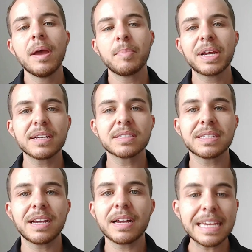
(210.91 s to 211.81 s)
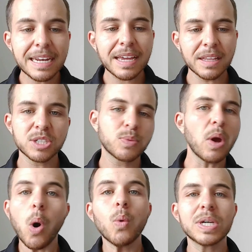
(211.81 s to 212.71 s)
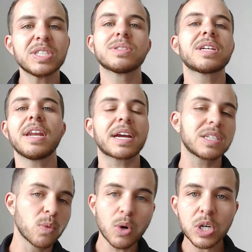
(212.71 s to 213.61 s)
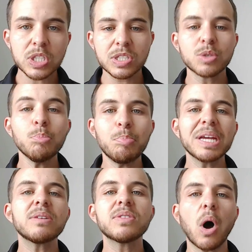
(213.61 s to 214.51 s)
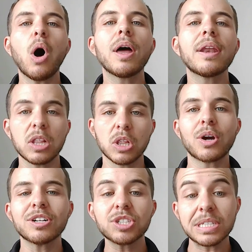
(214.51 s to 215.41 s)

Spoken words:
Because in English, we always use connecting words to build on large